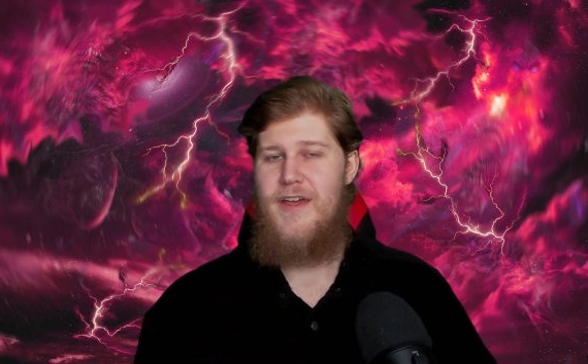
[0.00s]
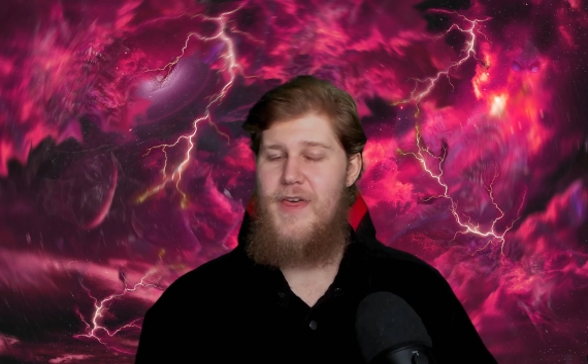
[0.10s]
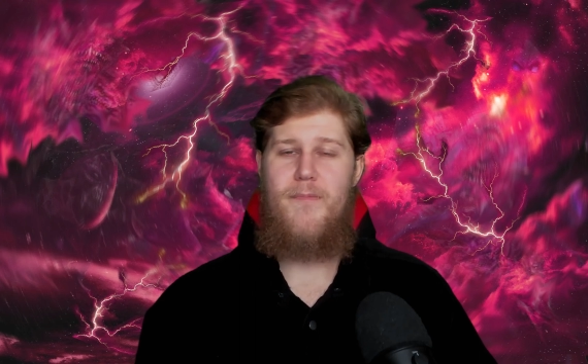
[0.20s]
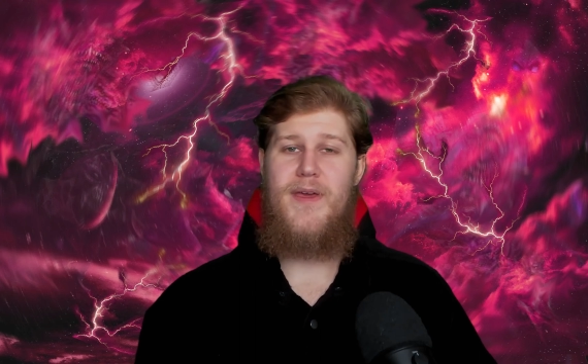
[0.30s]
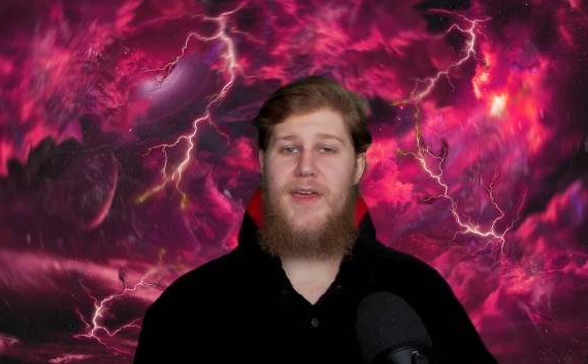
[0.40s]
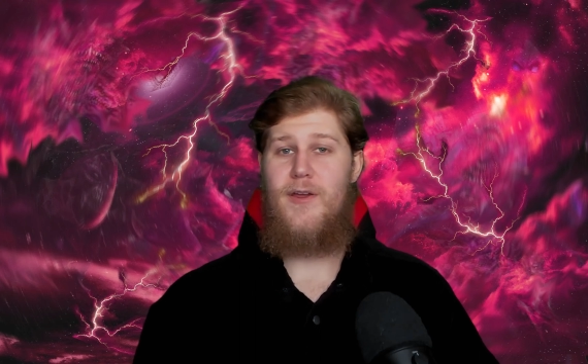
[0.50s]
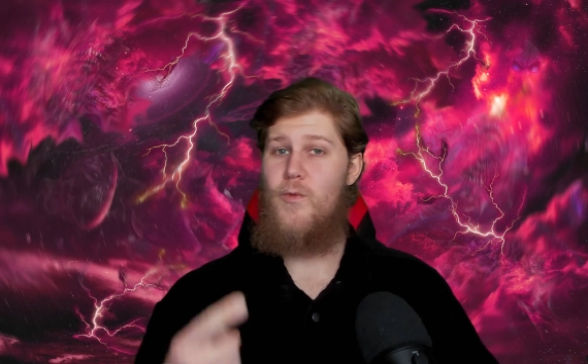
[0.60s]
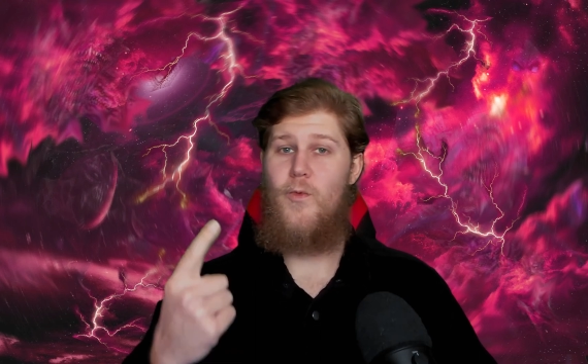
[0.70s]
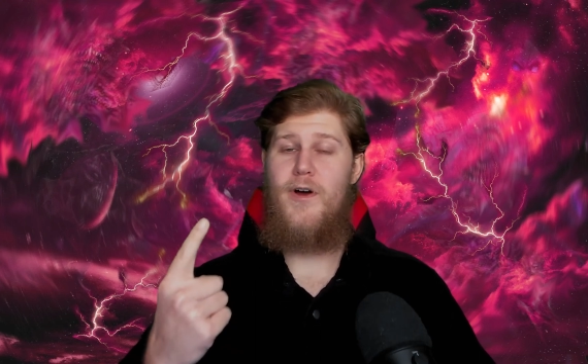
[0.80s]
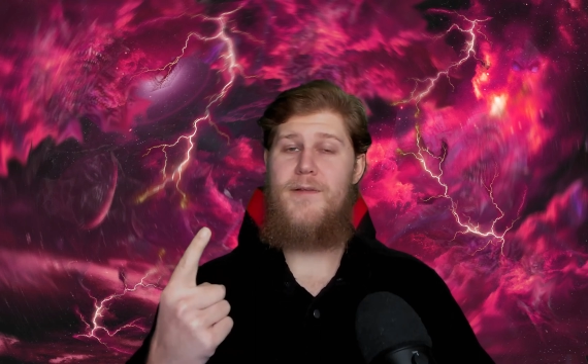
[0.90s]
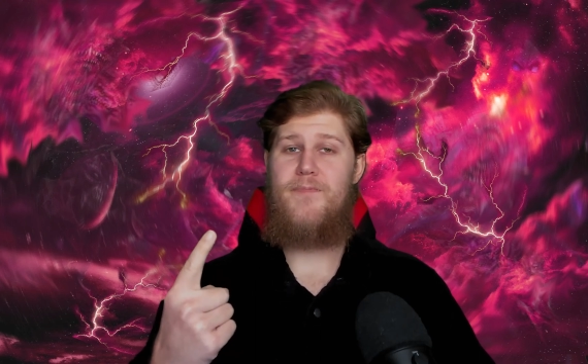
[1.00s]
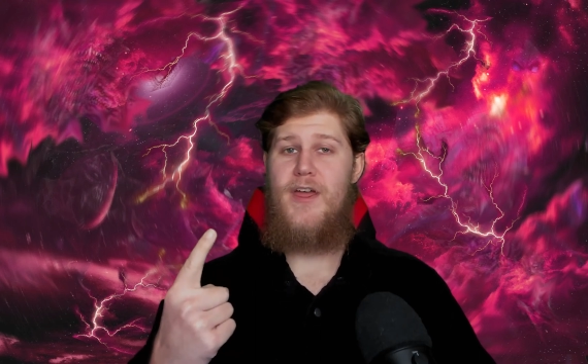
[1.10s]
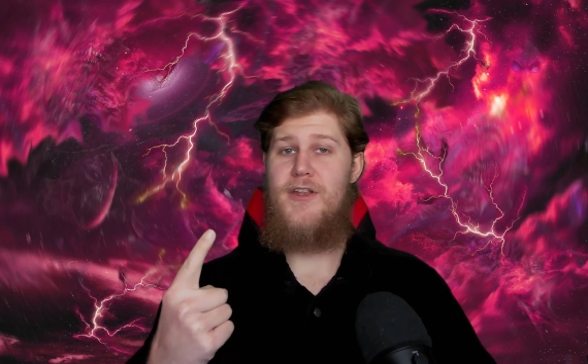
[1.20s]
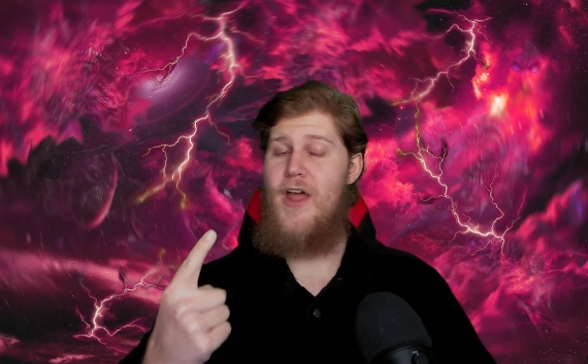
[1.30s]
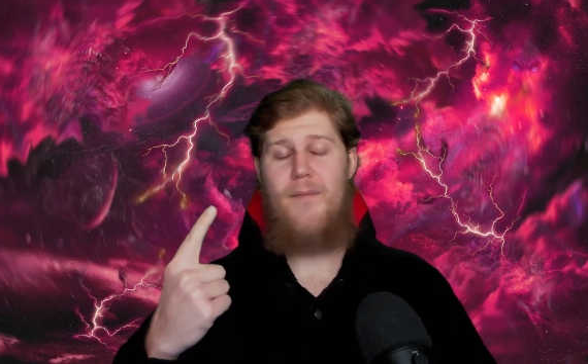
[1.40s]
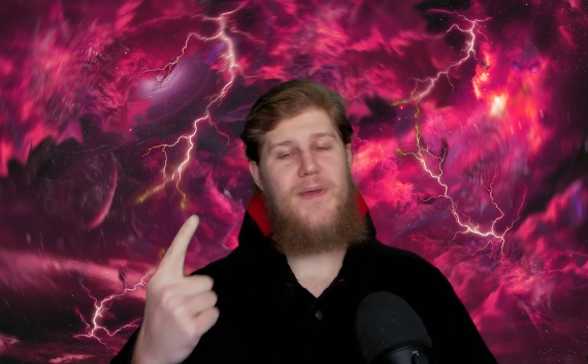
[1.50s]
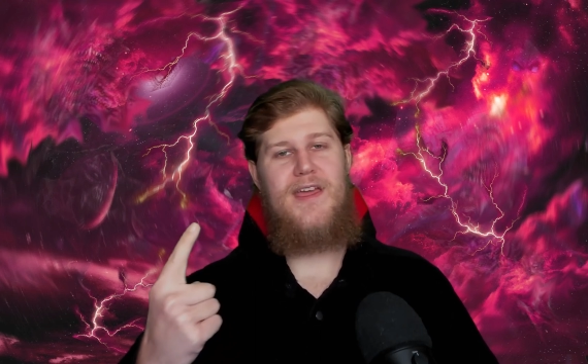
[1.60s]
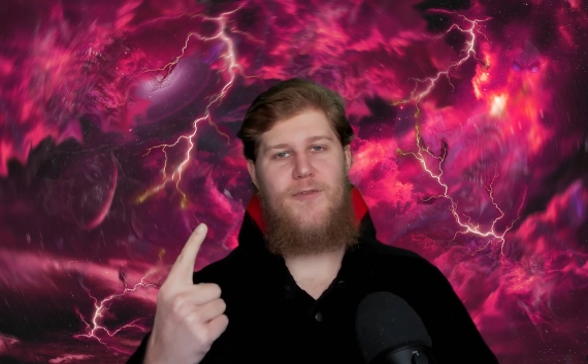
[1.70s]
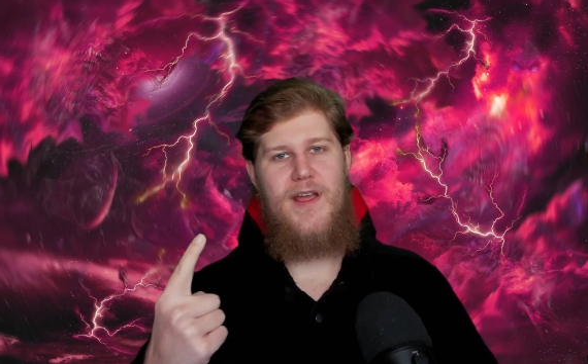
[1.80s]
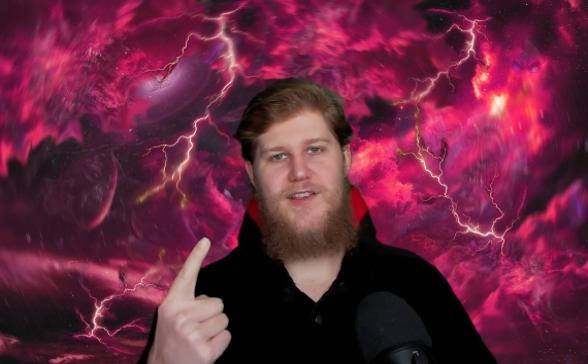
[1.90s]
That being, 1, not
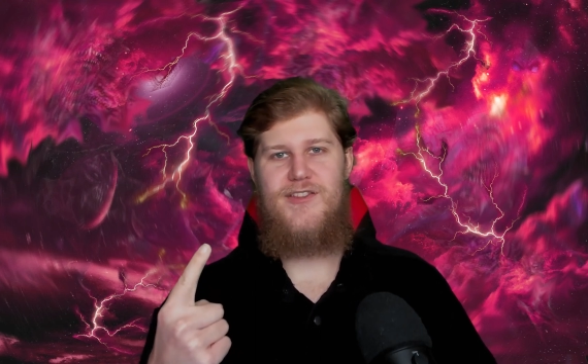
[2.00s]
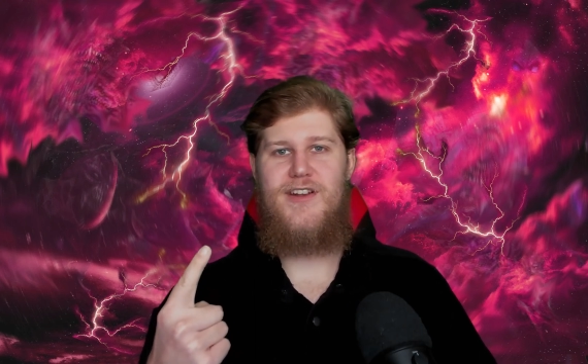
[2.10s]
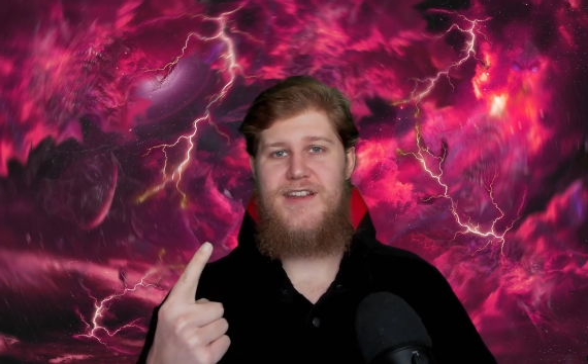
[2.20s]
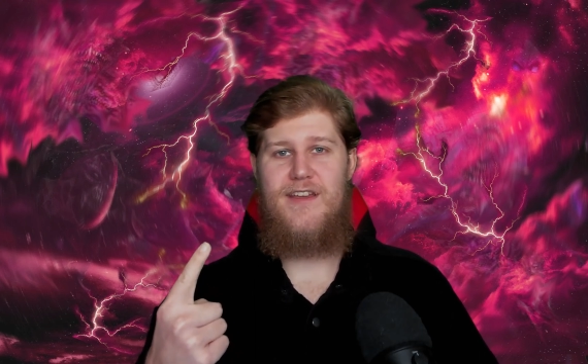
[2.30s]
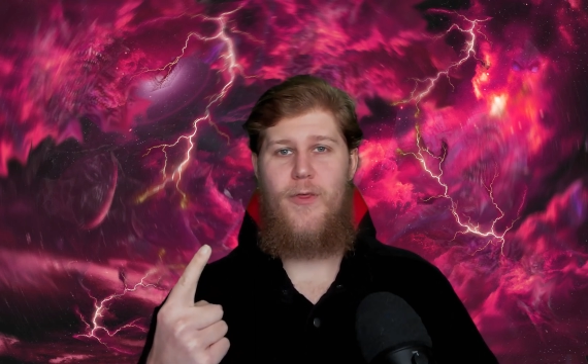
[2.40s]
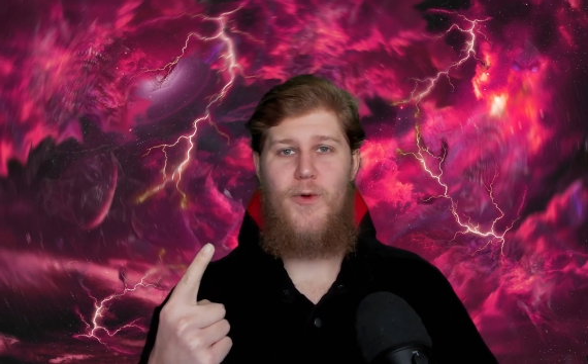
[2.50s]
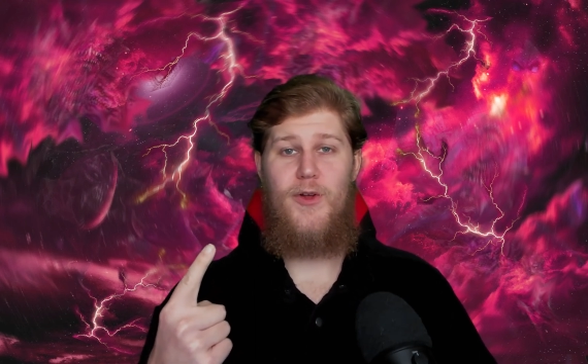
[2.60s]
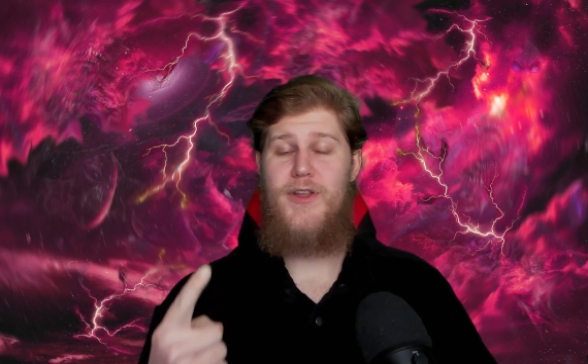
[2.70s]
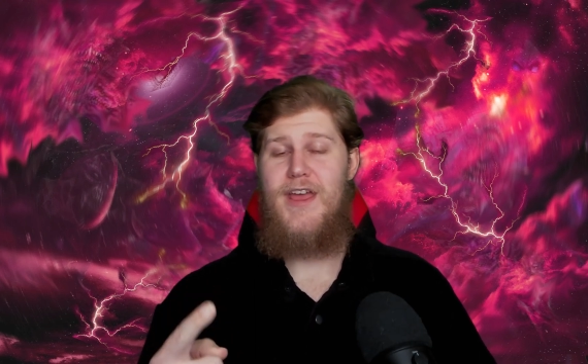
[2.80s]
being raised on a death world,